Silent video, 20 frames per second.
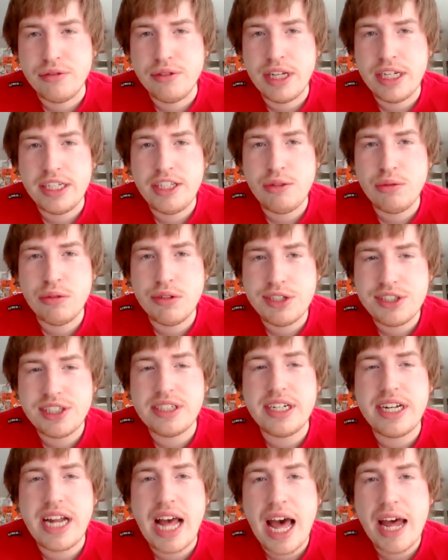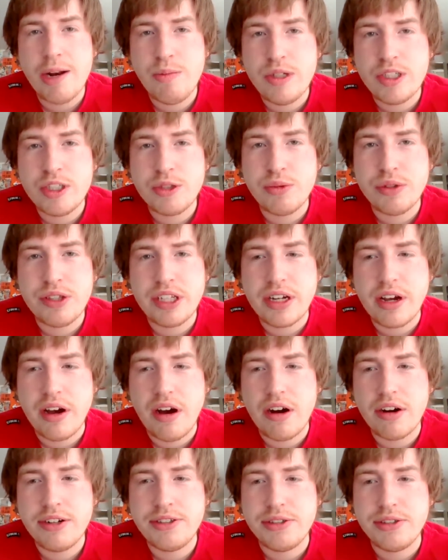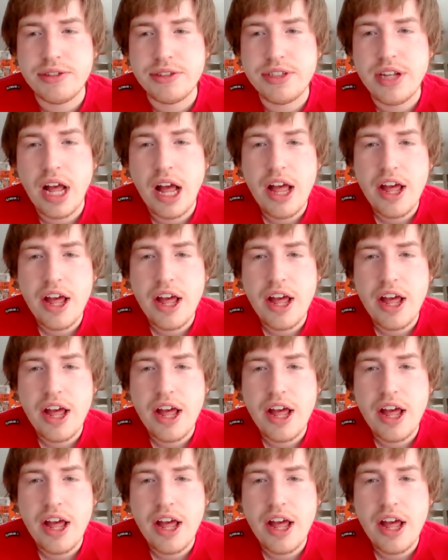Like, you were synonymous with the Cardinals.